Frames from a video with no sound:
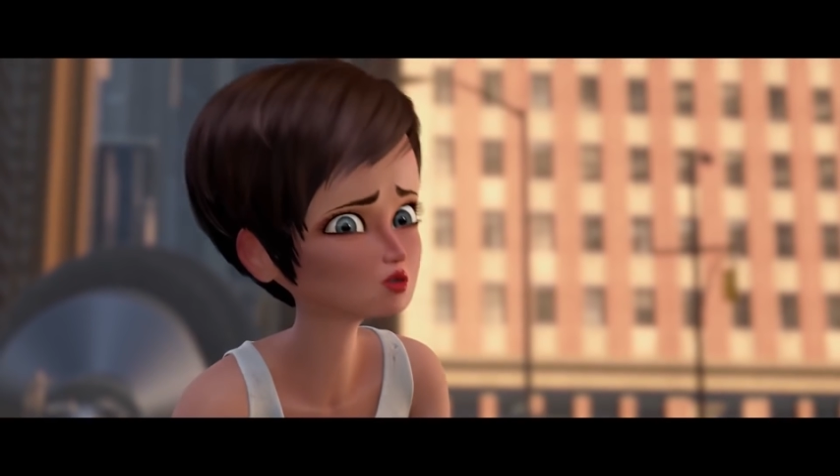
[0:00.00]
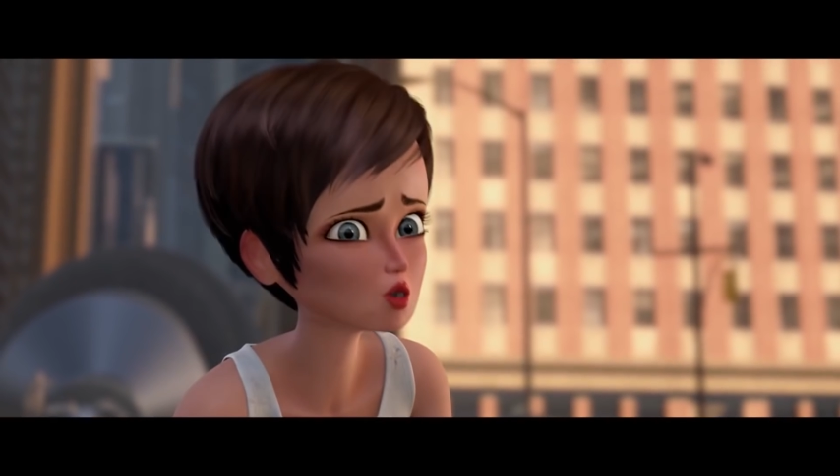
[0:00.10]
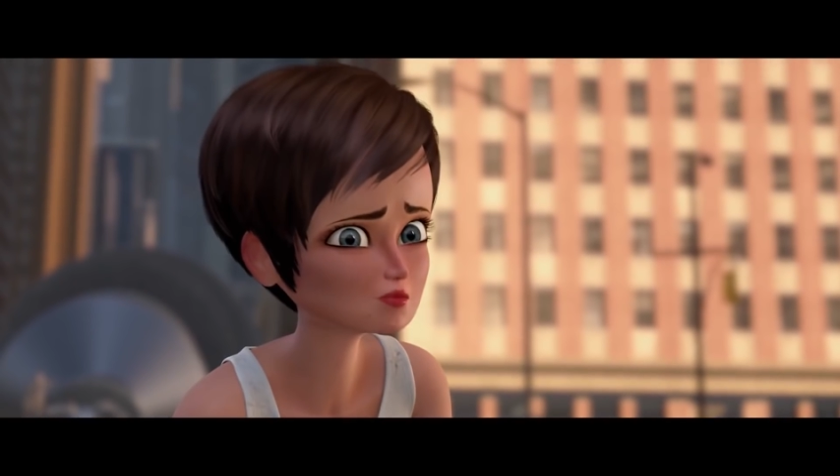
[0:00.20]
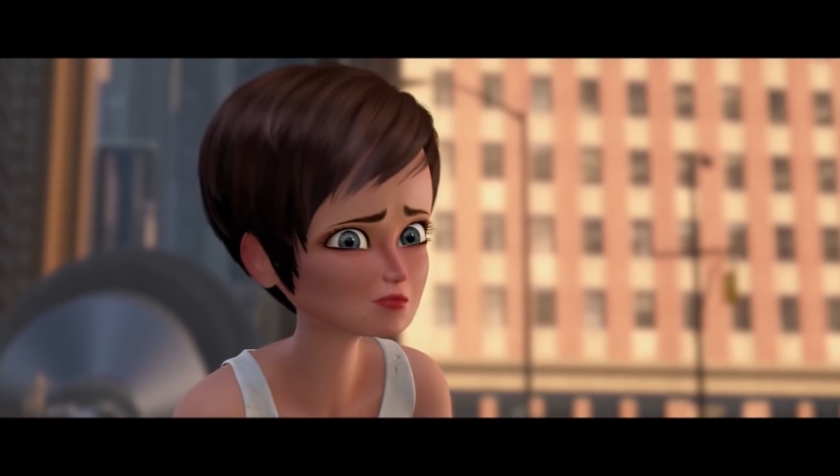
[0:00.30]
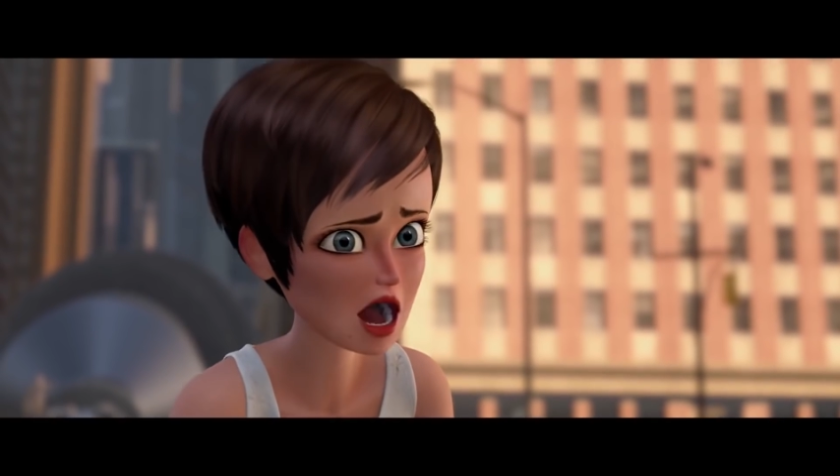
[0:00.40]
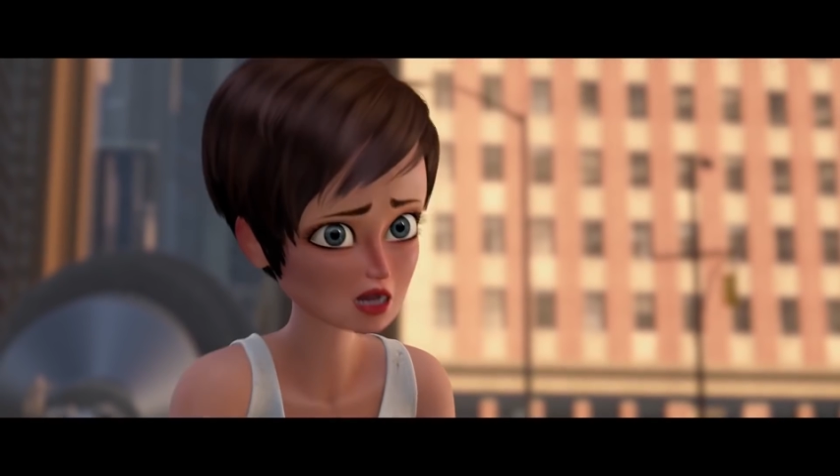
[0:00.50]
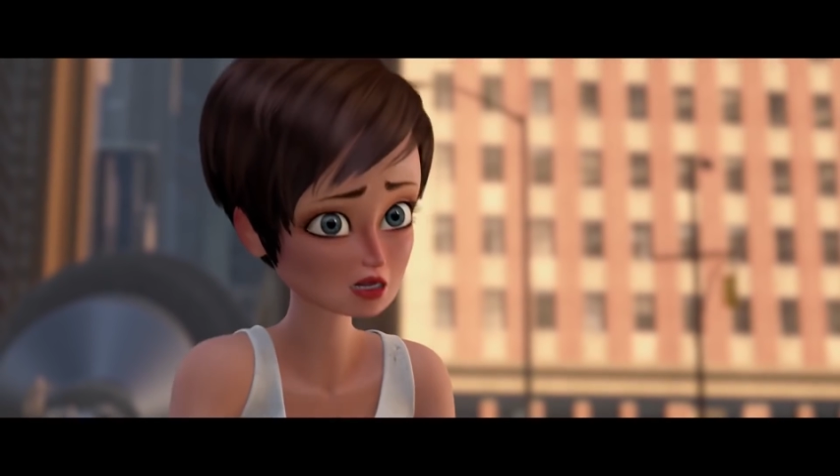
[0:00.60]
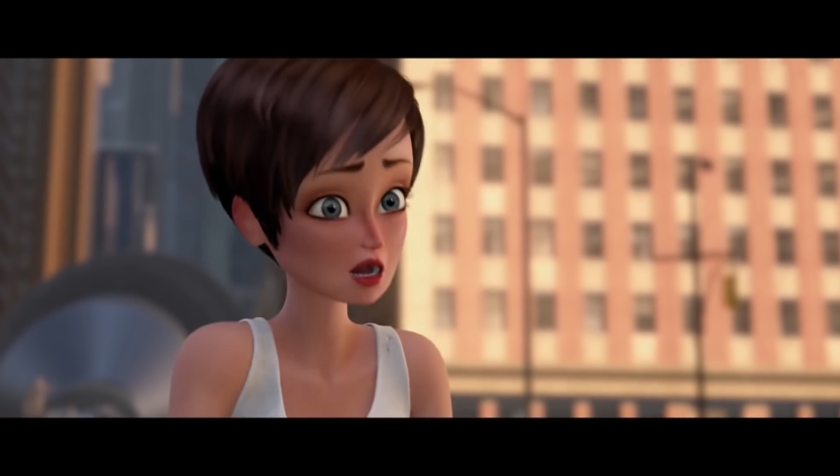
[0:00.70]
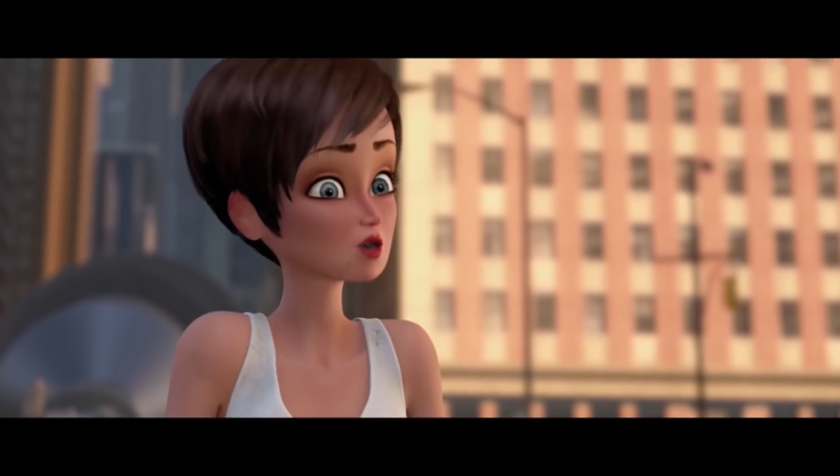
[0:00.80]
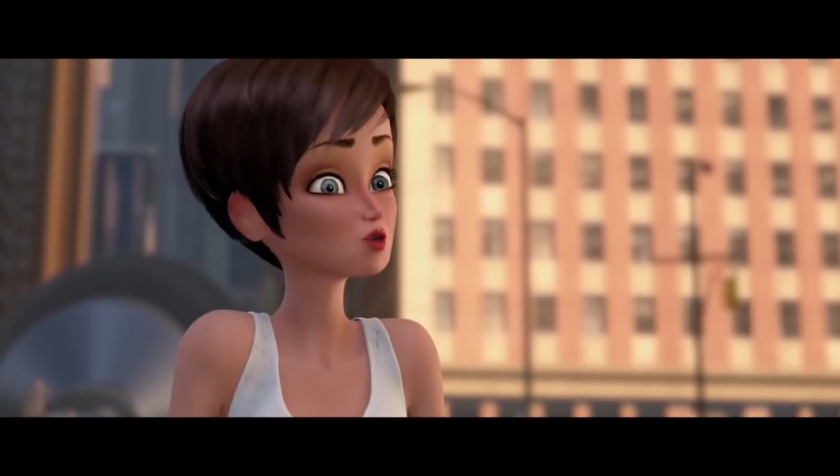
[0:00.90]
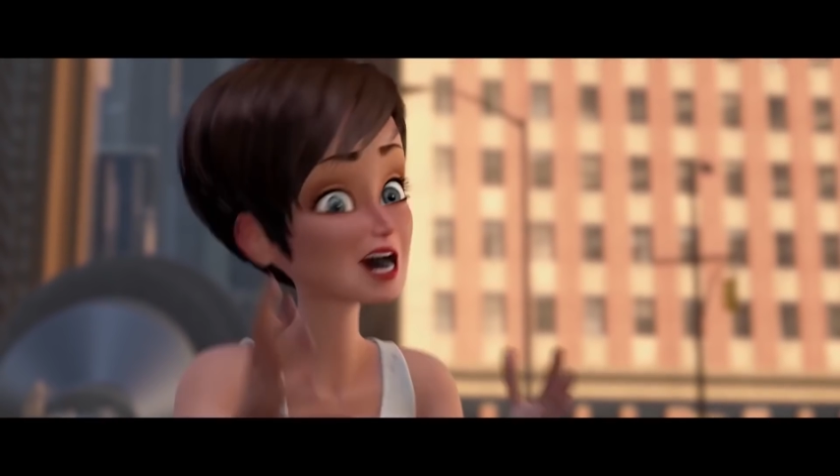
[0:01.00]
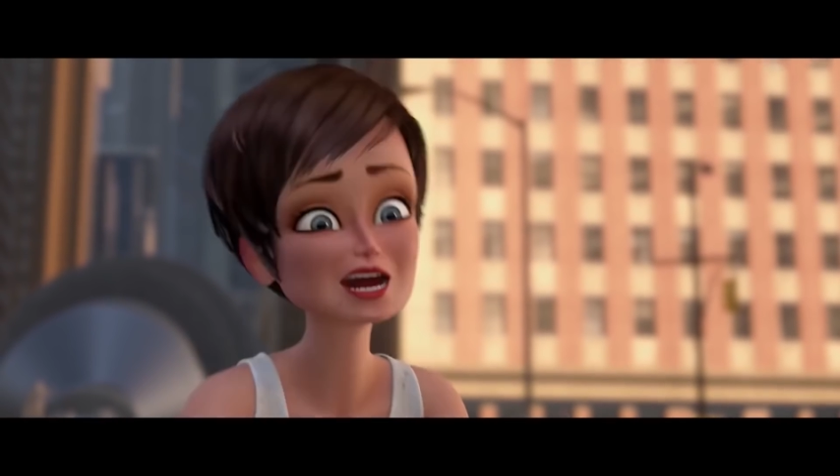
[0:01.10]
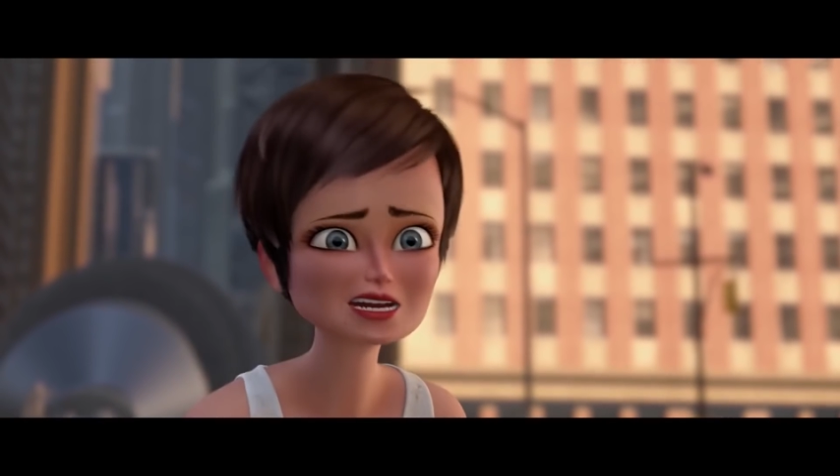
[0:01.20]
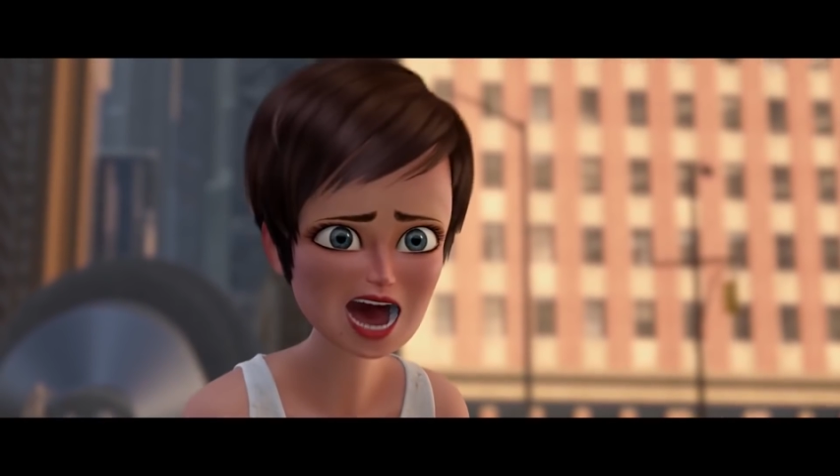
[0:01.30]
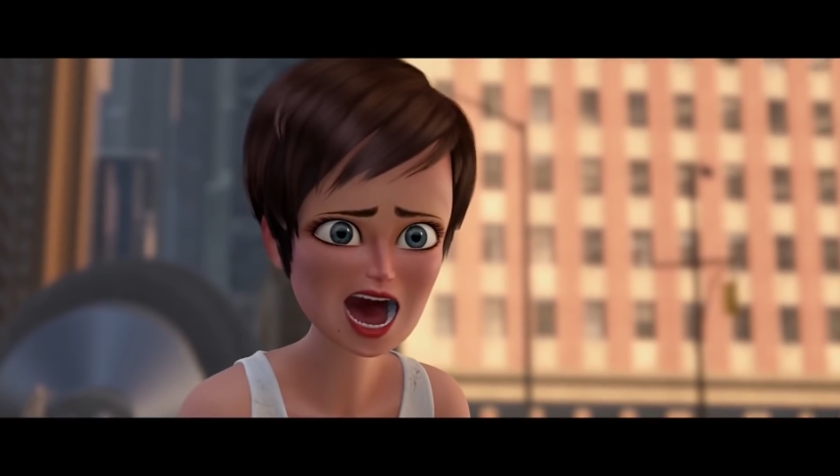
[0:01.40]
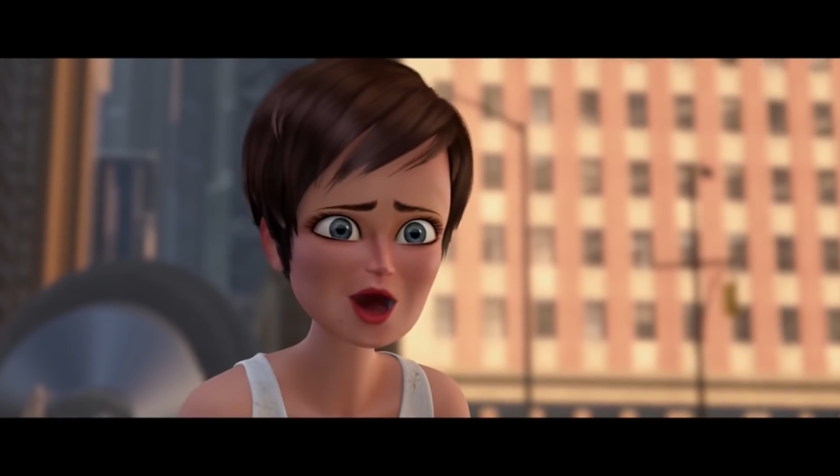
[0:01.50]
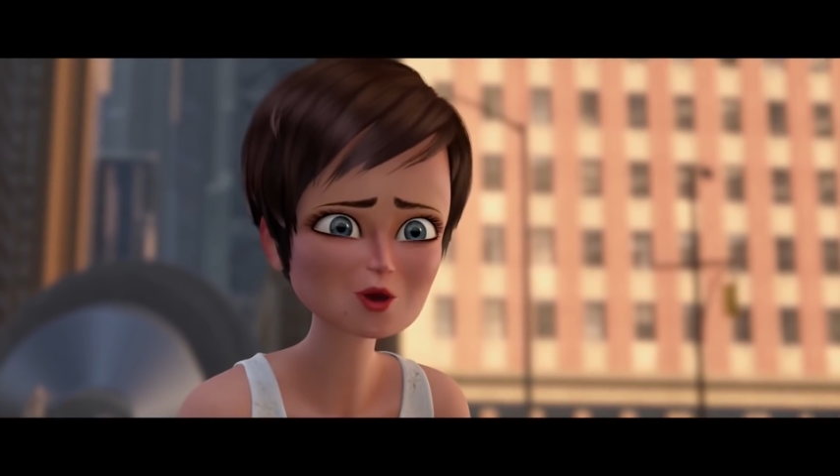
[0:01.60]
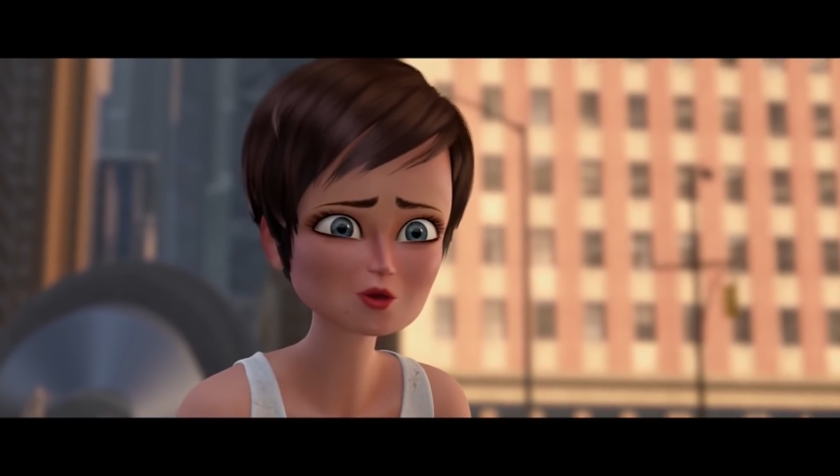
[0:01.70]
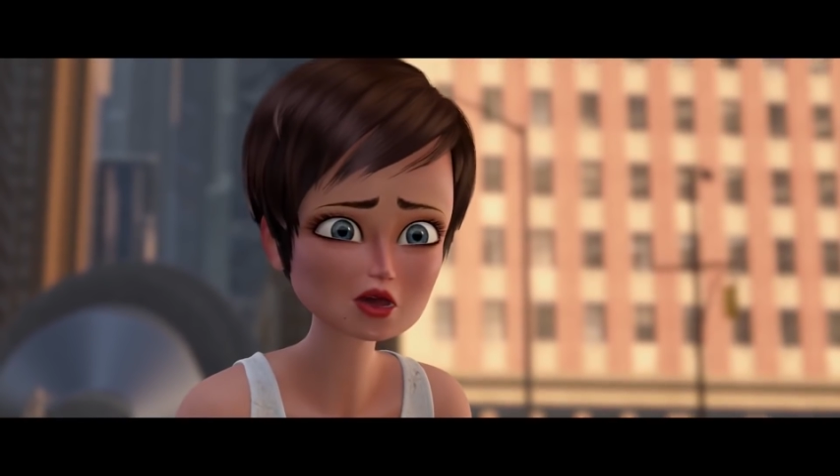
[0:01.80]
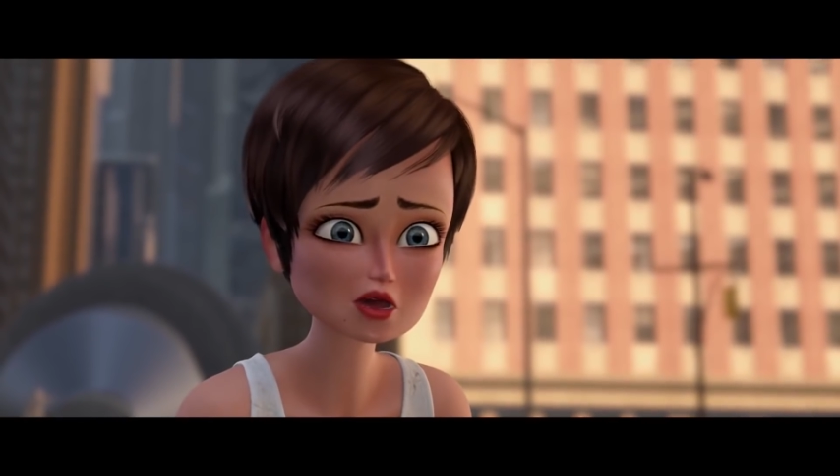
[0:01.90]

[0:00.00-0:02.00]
should look back right now.